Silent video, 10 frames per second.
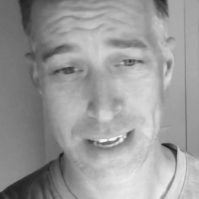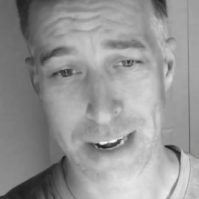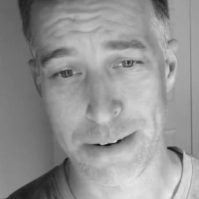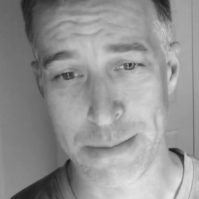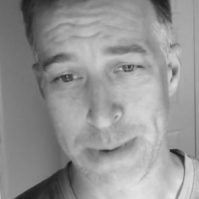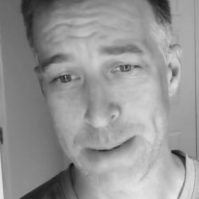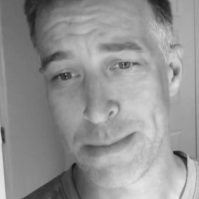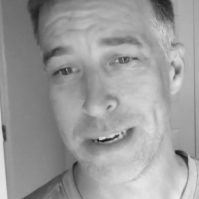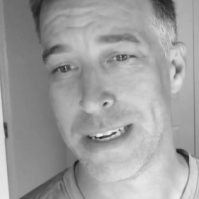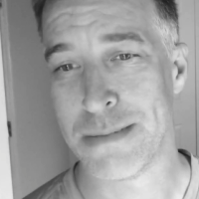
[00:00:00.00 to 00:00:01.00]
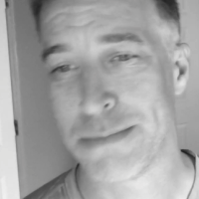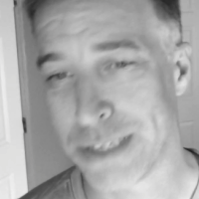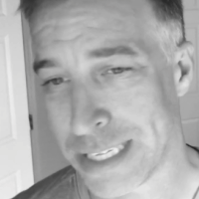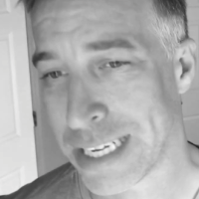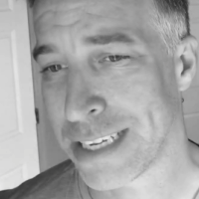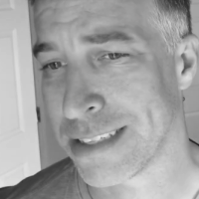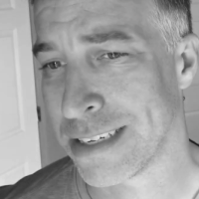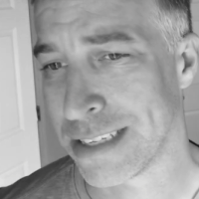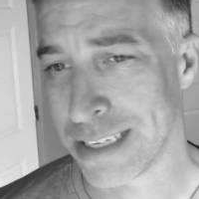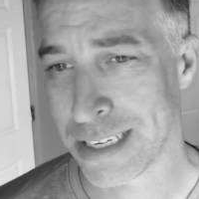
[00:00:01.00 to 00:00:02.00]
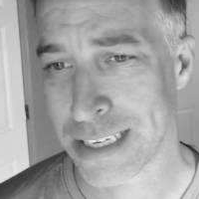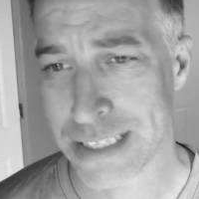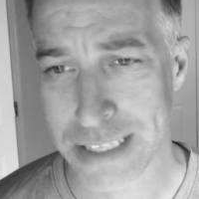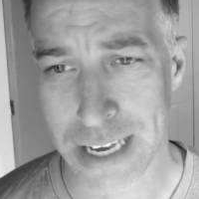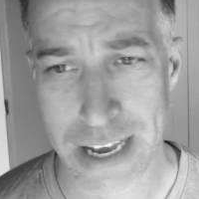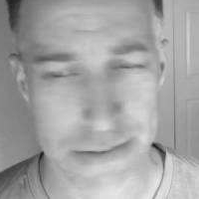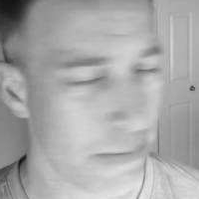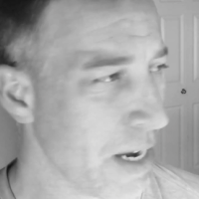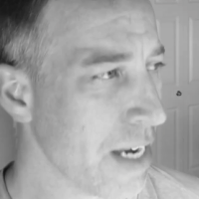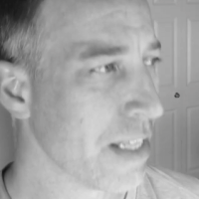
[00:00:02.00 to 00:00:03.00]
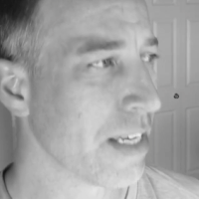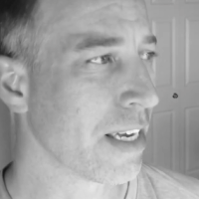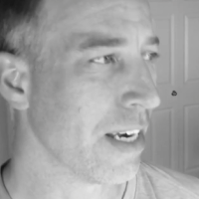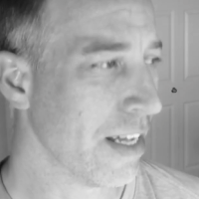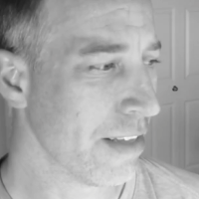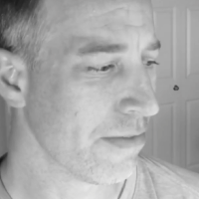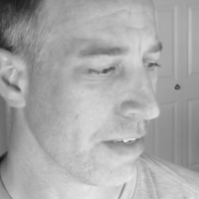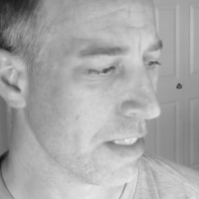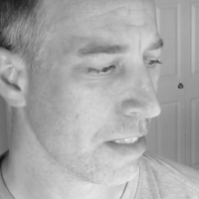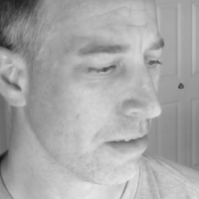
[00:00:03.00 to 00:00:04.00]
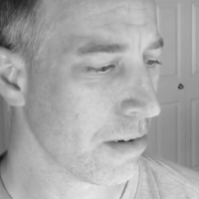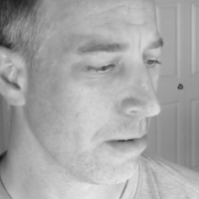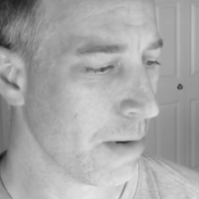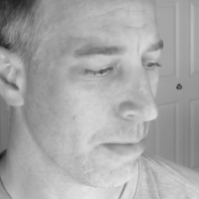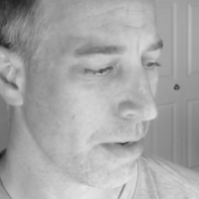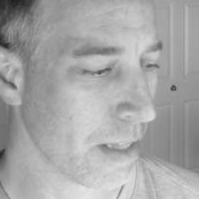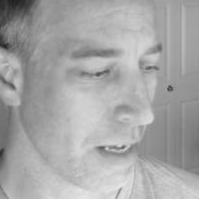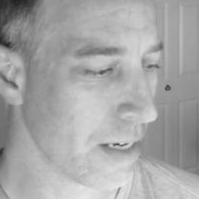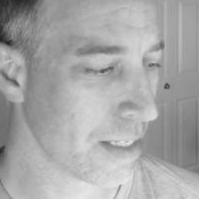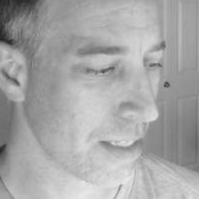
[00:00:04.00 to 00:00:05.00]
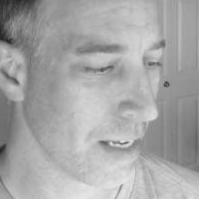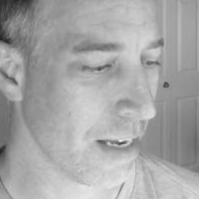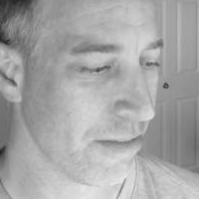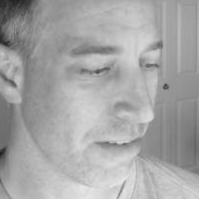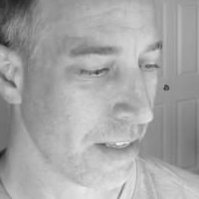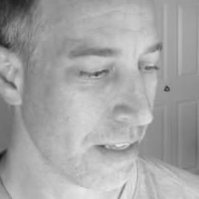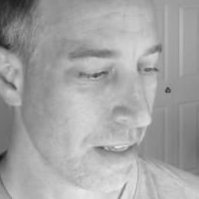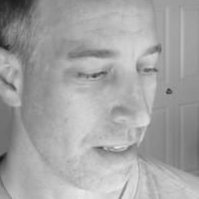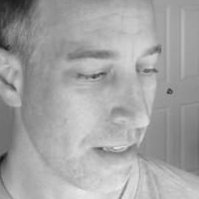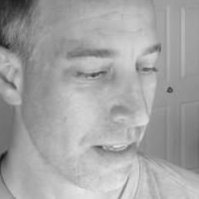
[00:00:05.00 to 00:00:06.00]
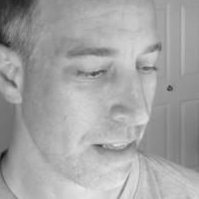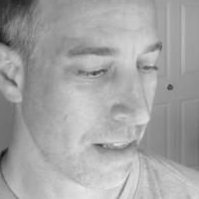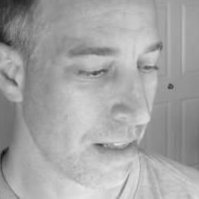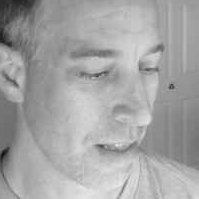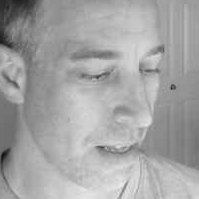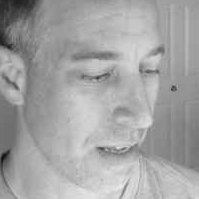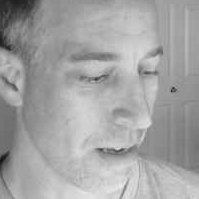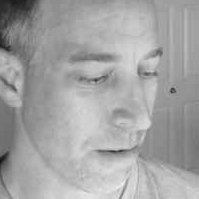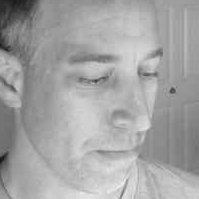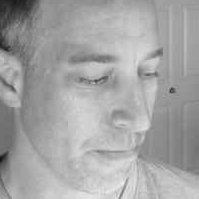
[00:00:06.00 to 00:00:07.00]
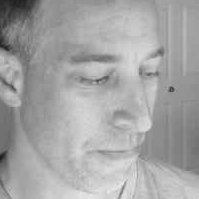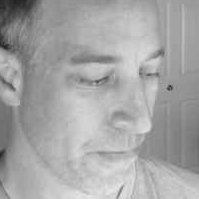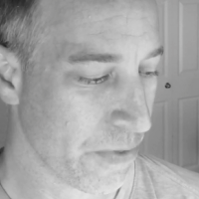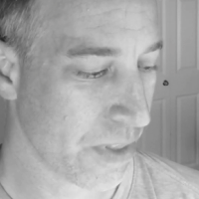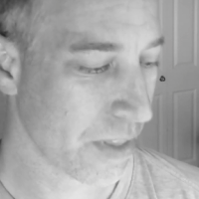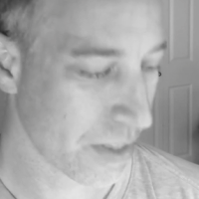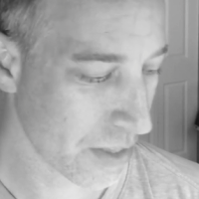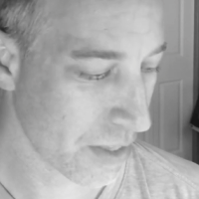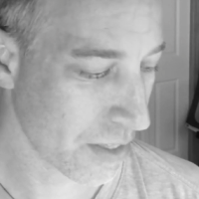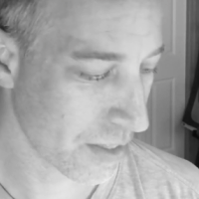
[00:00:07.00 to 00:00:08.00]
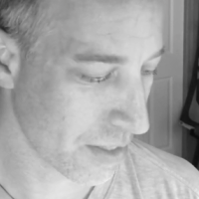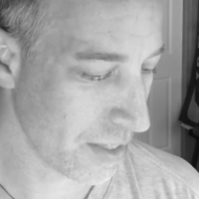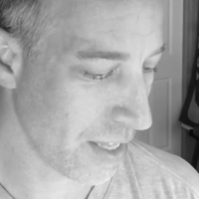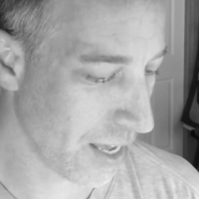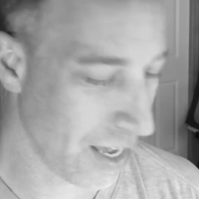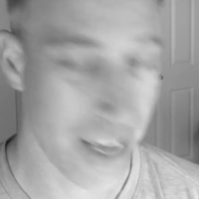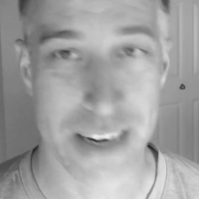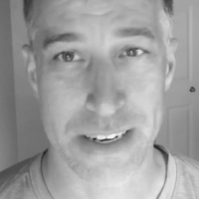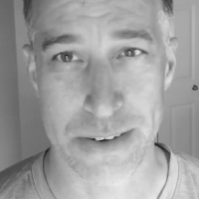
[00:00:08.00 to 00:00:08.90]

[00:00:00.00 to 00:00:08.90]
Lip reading: I remember it particularly because I have a mind like an elephant, so I remember a lot of stuff. I hated